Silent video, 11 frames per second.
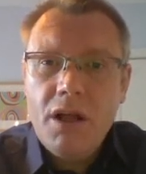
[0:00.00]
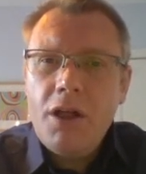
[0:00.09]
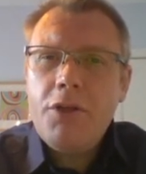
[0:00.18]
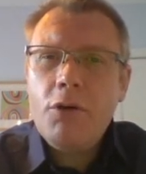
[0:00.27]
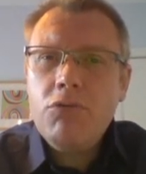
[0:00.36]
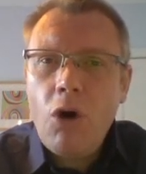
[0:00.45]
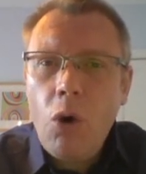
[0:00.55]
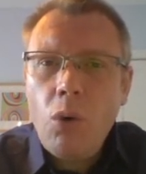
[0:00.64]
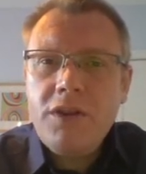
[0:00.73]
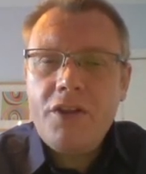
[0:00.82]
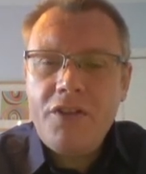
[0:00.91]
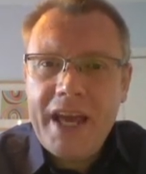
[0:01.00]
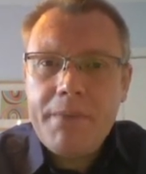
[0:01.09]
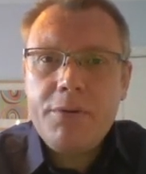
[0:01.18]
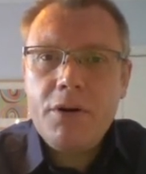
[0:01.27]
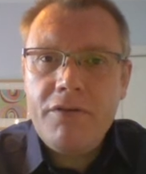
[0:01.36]
the role that they
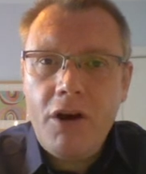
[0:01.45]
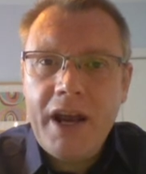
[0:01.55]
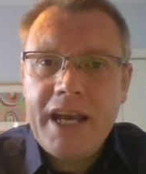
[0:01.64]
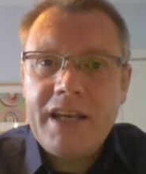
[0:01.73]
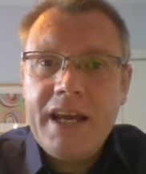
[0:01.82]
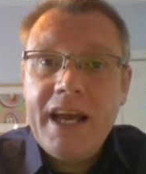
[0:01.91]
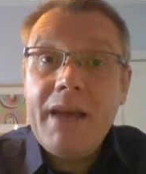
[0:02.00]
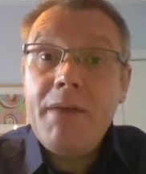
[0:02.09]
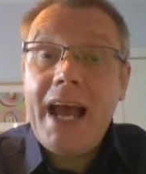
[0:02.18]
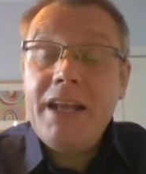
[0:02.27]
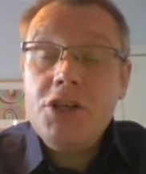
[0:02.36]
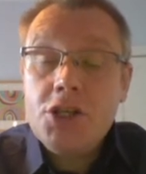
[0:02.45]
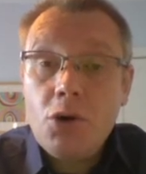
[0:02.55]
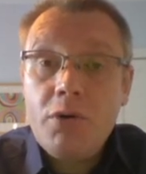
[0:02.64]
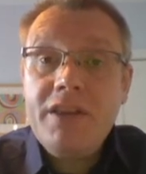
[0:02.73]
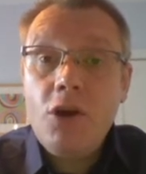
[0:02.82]
provide in
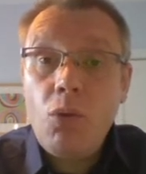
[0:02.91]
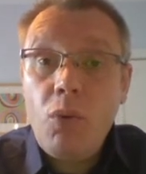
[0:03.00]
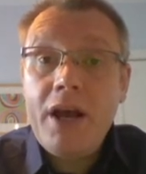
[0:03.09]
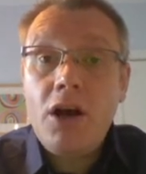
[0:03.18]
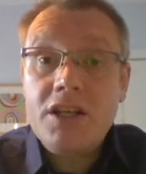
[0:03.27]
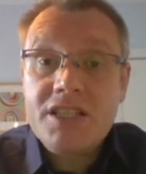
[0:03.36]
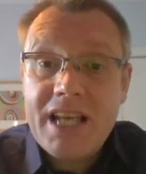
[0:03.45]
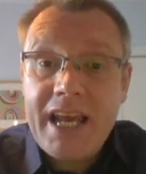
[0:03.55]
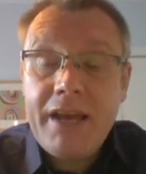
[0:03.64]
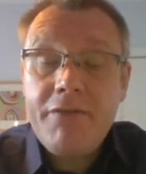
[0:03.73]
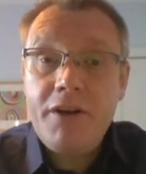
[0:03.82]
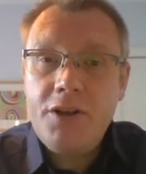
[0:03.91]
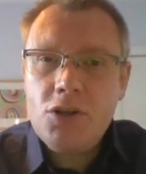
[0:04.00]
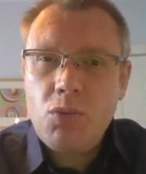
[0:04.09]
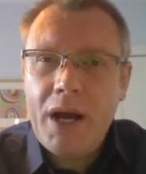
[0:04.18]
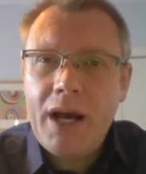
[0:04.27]
ensuring that we are safe and
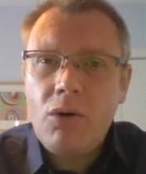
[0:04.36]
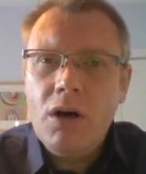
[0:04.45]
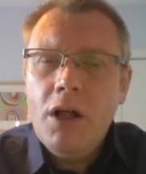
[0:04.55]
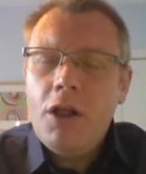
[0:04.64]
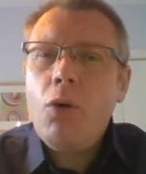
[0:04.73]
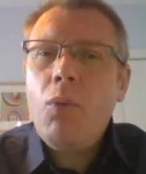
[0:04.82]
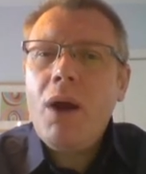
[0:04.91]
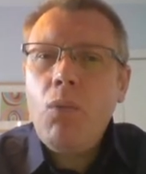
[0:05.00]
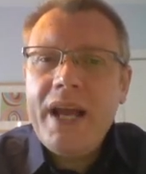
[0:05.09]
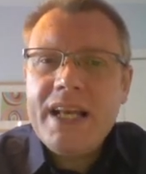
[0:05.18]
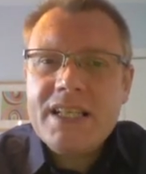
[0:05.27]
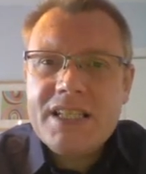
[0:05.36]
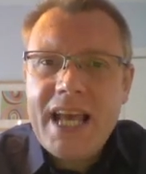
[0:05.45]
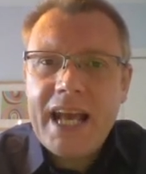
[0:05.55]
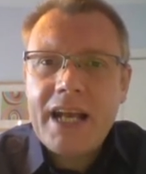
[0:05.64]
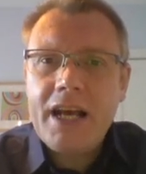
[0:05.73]
well, that when we're
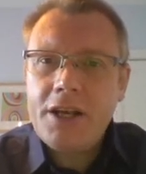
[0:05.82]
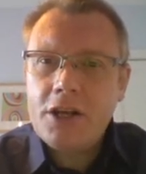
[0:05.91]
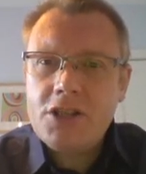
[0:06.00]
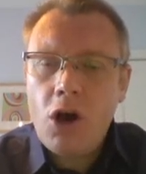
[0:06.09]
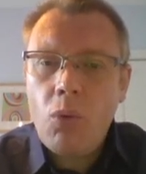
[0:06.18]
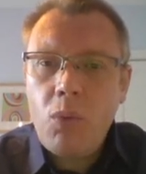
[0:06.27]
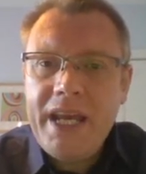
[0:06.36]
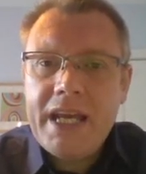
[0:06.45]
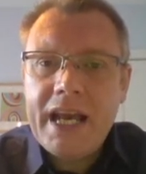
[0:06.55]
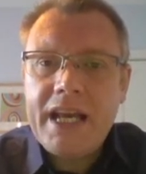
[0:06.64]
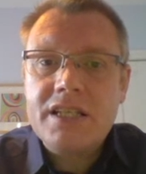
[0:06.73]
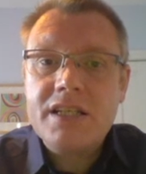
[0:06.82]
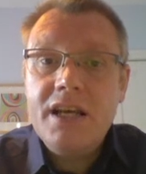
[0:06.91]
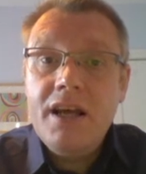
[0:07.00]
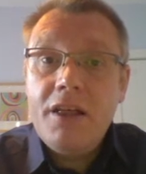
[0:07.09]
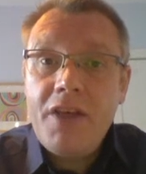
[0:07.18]
sick and at our weakest,
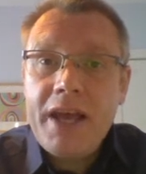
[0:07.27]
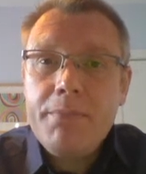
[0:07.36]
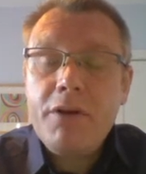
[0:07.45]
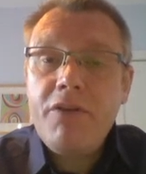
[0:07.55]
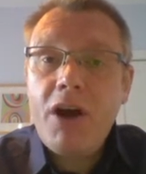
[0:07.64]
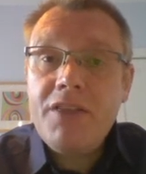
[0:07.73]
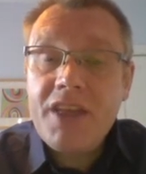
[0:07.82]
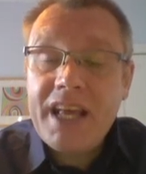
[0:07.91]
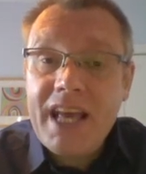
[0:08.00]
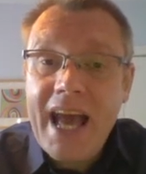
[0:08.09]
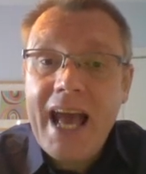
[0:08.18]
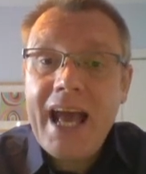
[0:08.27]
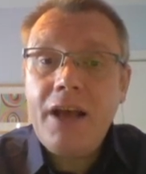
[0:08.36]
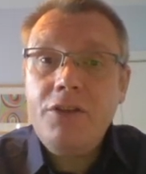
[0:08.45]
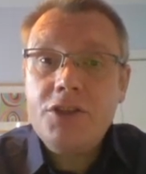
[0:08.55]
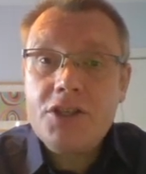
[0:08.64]
they provide the care
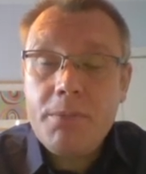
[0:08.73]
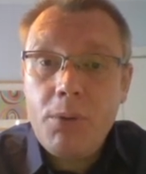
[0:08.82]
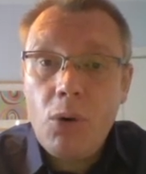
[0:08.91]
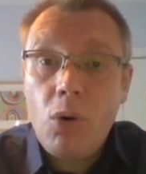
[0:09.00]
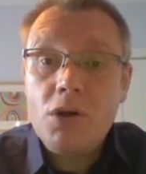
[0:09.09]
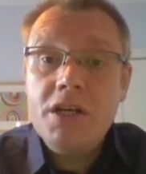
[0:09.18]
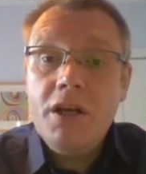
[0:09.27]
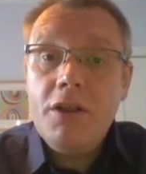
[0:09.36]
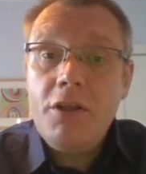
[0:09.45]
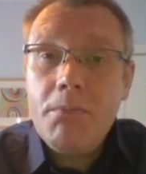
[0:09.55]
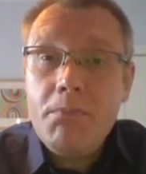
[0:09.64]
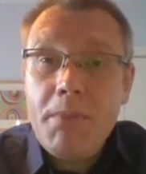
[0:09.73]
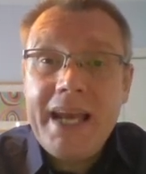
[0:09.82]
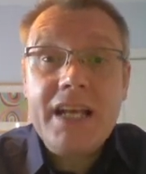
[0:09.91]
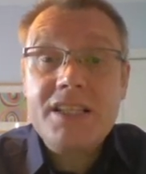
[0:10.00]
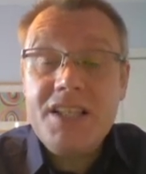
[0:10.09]
and support that
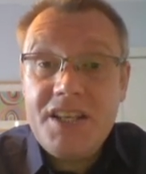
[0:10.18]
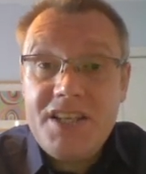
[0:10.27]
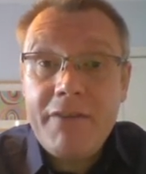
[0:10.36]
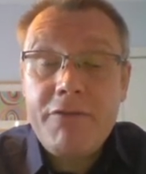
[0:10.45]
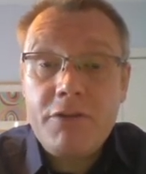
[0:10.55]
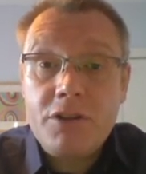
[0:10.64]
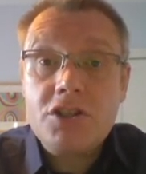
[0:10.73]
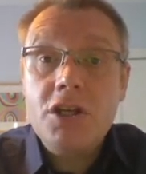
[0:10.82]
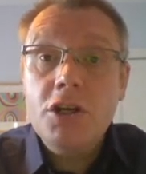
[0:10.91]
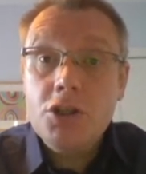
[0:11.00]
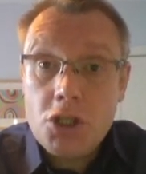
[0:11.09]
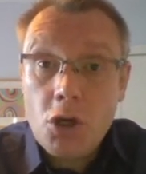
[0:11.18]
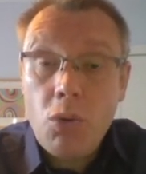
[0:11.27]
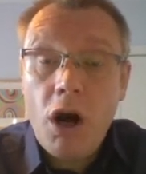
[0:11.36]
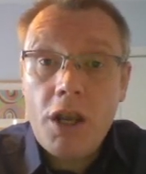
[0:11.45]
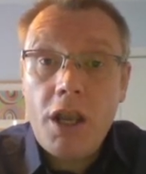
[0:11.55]
makes the difference to
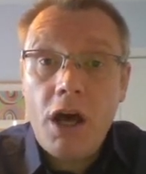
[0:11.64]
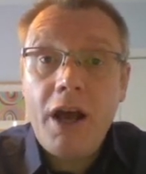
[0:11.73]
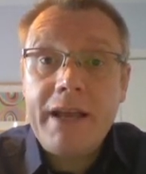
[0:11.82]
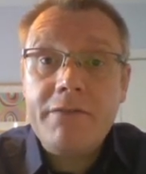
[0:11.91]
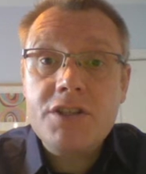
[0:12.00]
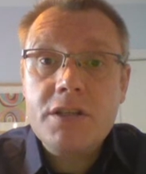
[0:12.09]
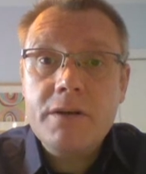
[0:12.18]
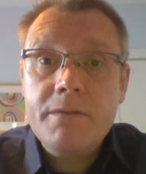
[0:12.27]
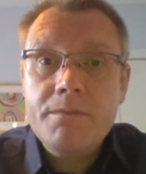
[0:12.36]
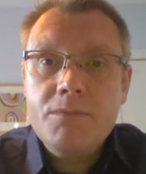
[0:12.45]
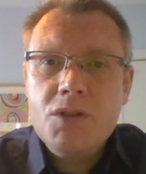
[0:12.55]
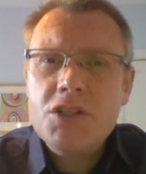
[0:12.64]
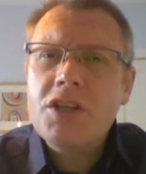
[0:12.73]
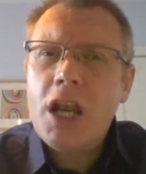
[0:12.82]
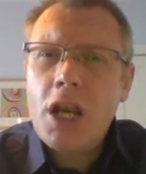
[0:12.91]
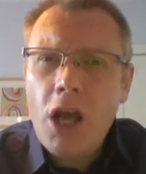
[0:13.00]
our lives, to
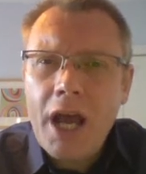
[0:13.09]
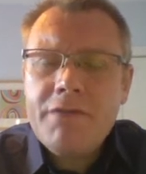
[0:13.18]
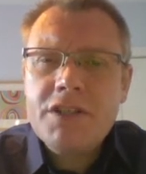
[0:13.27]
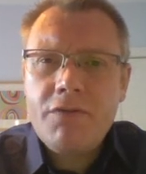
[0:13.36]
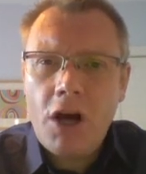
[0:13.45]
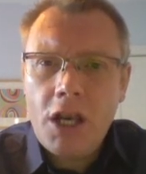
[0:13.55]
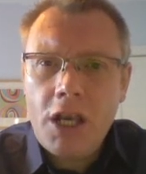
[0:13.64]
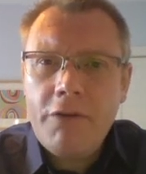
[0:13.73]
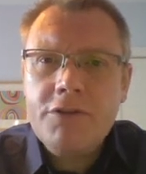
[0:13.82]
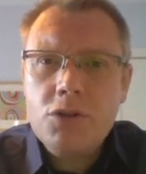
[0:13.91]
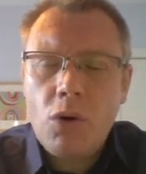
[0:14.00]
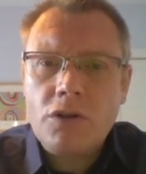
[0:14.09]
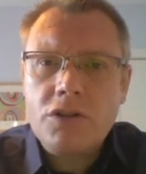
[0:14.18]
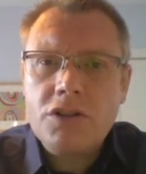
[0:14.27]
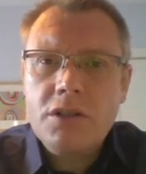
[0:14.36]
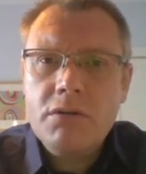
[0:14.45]
the lives of our loved
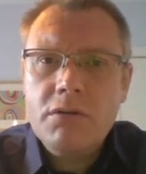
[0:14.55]
ones,